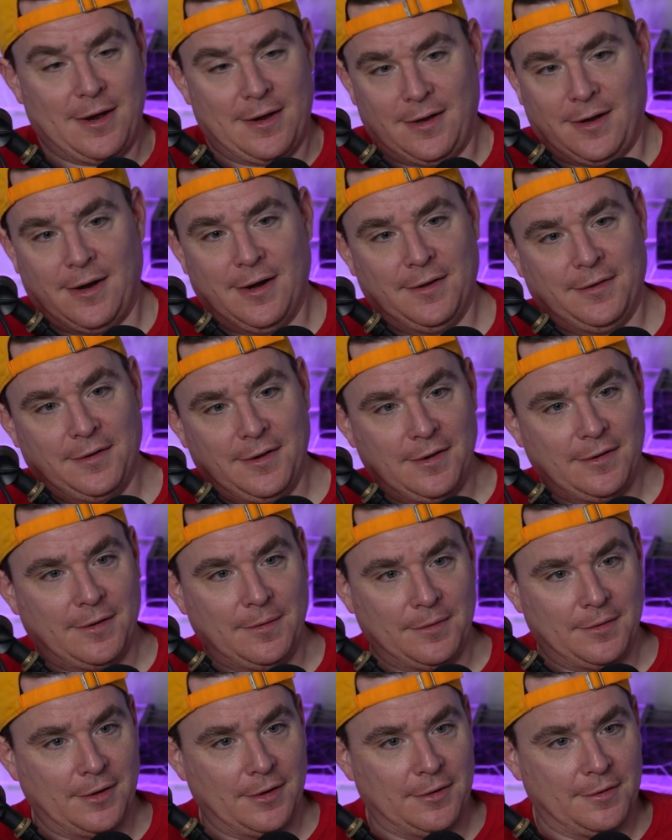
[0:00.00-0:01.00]
honestly, it
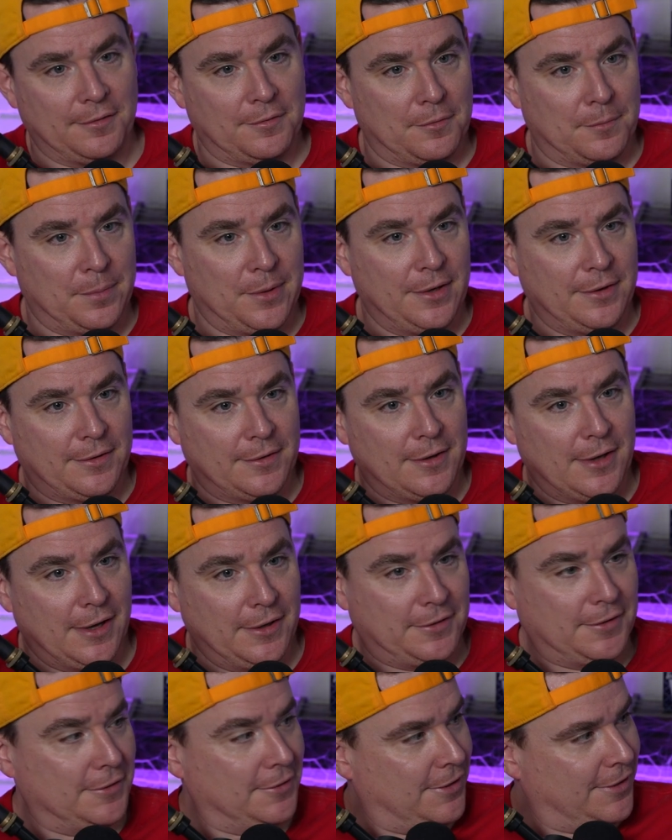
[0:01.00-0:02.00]
seems like it just repeats a lot too.